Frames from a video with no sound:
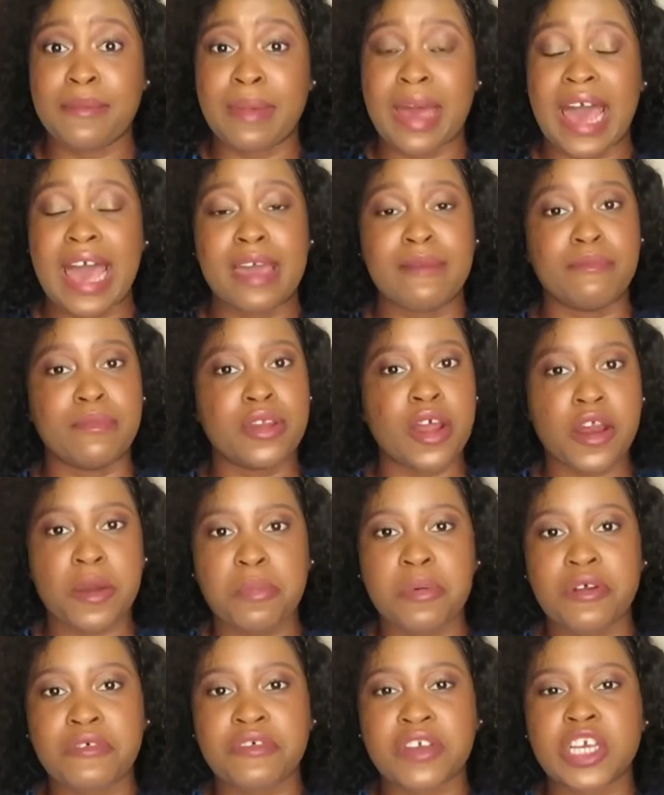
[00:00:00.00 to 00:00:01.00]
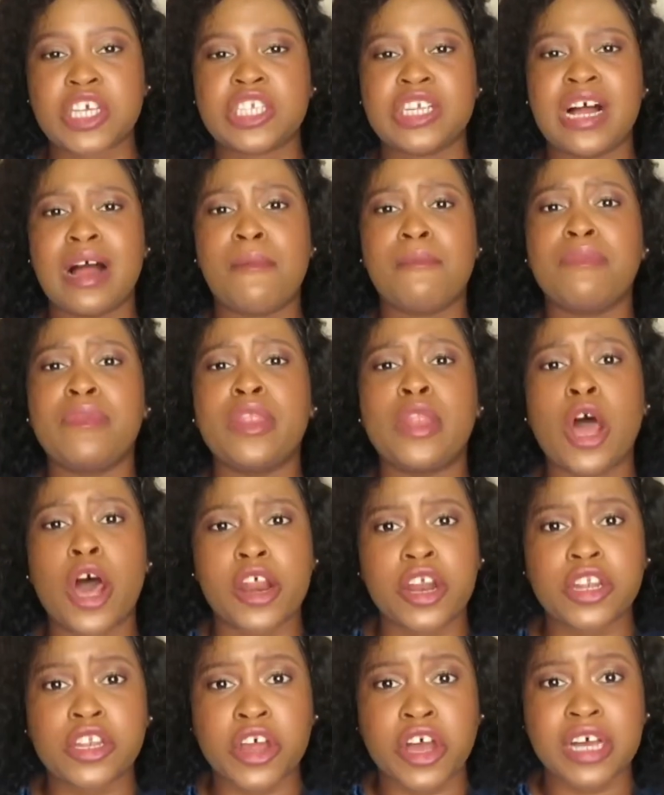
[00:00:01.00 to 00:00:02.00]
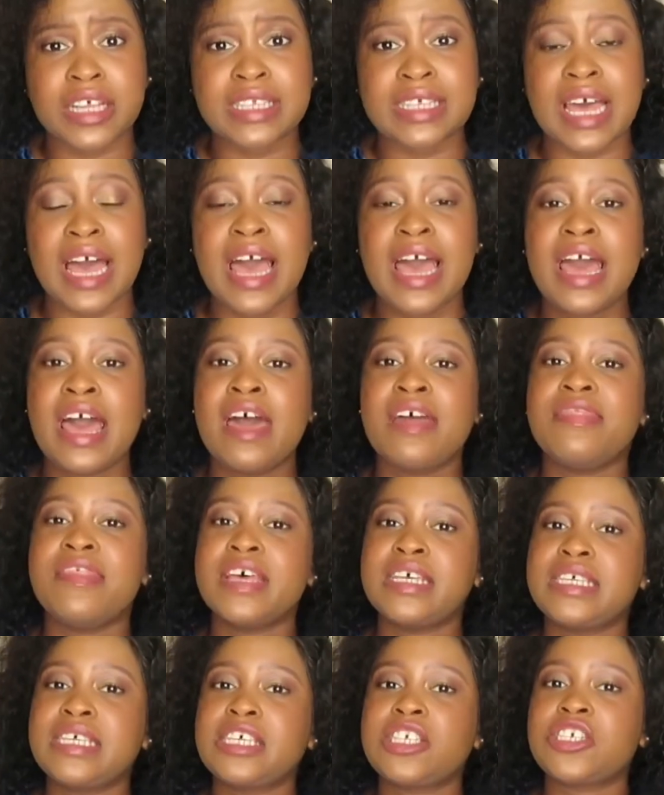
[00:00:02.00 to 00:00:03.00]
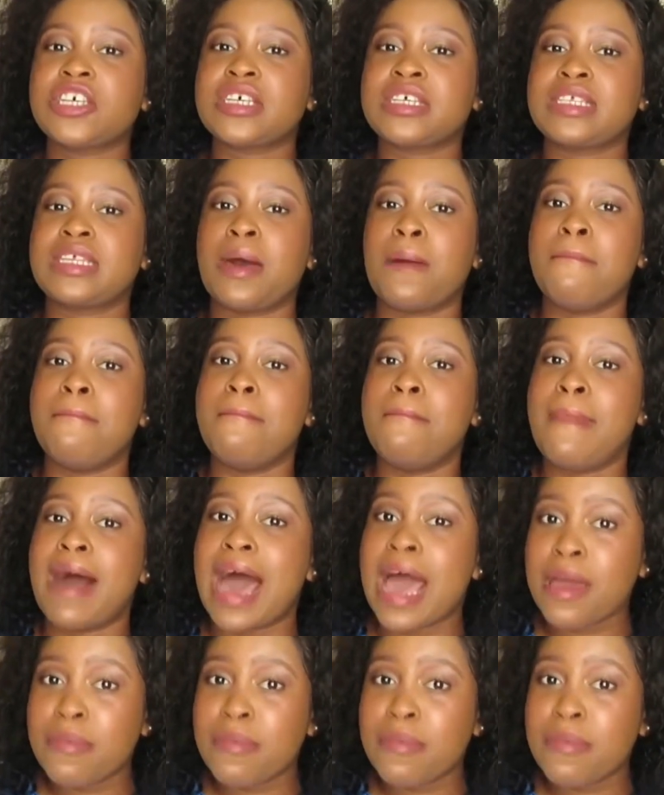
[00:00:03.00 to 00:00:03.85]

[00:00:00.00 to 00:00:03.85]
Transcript: I'm not a professional, I'm not a doctor. This is just my